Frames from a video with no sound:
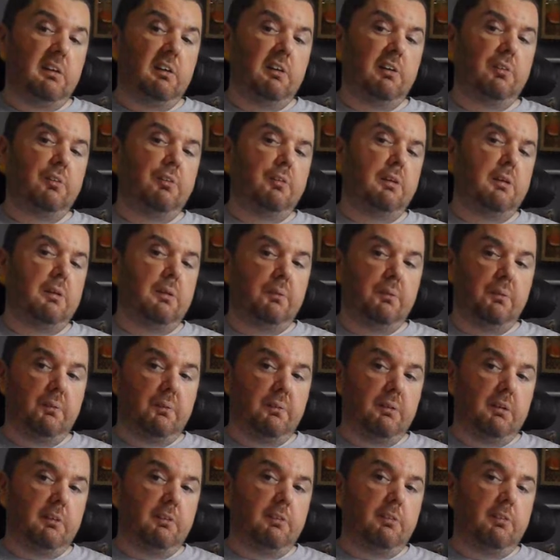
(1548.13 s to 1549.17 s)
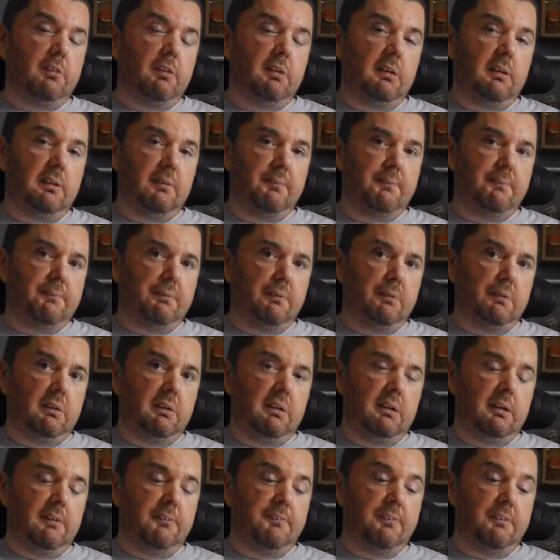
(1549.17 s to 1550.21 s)
So it's Pocky,
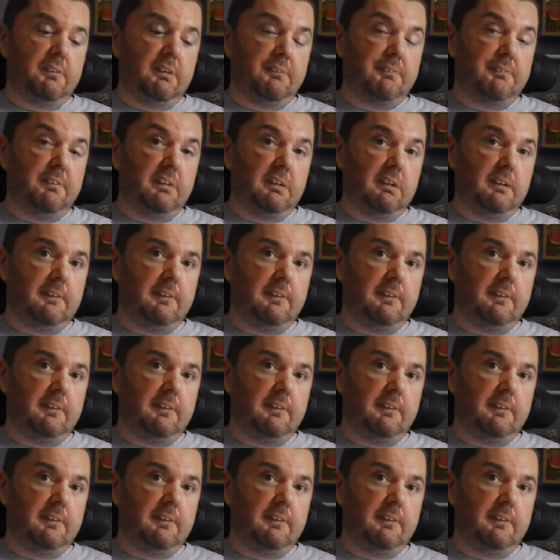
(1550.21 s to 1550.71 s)
if you haven't had